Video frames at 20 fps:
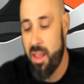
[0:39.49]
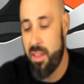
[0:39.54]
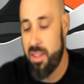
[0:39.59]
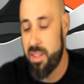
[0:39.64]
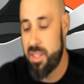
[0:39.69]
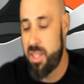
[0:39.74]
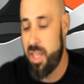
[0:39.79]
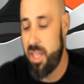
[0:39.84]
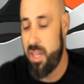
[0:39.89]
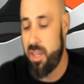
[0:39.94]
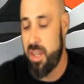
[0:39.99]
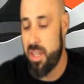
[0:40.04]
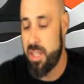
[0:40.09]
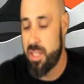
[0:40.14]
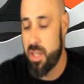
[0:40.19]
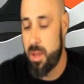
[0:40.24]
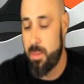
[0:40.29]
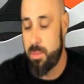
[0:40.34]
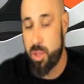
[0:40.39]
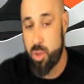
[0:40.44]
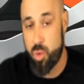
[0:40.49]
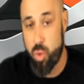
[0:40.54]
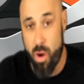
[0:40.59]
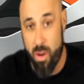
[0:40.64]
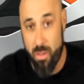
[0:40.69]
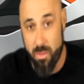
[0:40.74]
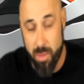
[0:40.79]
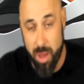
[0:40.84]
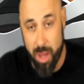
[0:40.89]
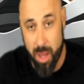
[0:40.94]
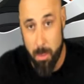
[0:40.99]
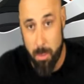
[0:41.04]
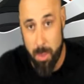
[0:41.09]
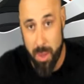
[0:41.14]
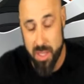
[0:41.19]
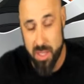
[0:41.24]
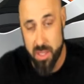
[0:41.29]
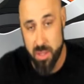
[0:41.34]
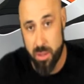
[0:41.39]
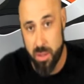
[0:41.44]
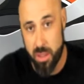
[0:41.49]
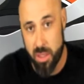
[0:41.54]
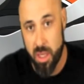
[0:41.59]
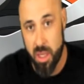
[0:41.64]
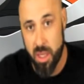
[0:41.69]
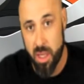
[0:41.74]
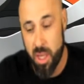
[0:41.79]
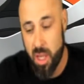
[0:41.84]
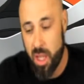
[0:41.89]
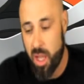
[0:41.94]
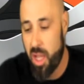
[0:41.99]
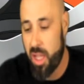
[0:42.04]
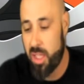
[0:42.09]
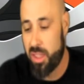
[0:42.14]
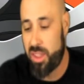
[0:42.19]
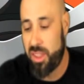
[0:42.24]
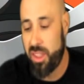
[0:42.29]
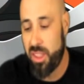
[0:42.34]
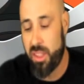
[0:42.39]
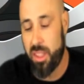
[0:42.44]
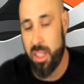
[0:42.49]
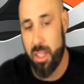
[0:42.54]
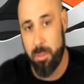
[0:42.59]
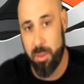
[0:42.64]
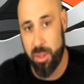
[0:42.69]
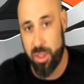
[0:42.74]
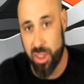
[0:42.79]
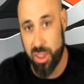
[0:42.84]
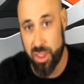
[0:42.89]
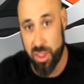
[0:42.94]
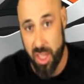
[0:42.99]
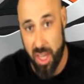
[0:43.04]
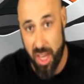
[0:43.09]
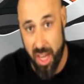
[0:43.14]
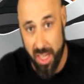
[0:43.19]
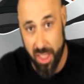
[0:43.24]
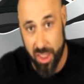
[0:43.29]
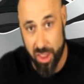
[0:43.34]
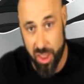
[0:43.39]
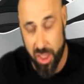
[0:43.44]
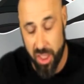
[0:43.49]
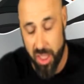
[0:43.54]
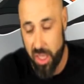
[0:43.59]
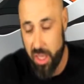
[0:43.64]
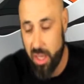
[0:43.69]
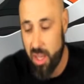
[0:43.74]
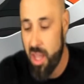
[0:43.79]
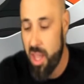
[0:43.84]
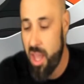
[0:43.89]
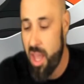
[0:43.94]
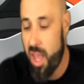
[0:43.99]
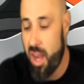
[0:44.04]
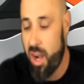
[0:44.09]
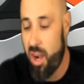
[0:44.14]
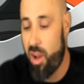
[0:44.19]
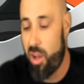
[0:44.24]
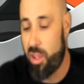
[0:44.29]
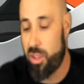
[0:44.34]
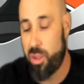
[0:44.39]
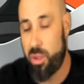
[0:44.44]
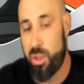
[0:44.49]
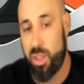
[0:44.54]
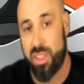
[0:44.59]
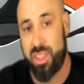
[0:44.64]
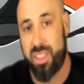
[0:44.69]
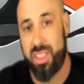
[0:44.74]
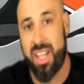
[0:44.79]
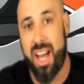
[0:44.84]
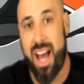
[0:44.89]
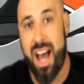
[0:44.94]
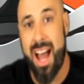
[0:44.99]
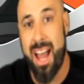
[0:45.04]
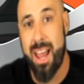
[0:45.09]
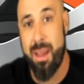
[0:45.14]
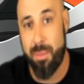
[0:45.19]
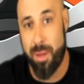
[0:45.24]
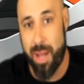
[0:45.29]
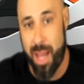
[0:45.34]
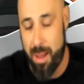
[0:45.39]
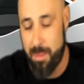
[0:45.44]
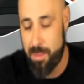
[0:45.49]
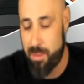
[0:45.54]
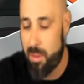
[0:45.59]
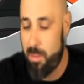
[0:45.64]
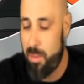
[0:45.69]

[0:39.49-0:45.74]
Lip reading: This thing does up to 12 megapixel still images in HD, and it also does time lapse.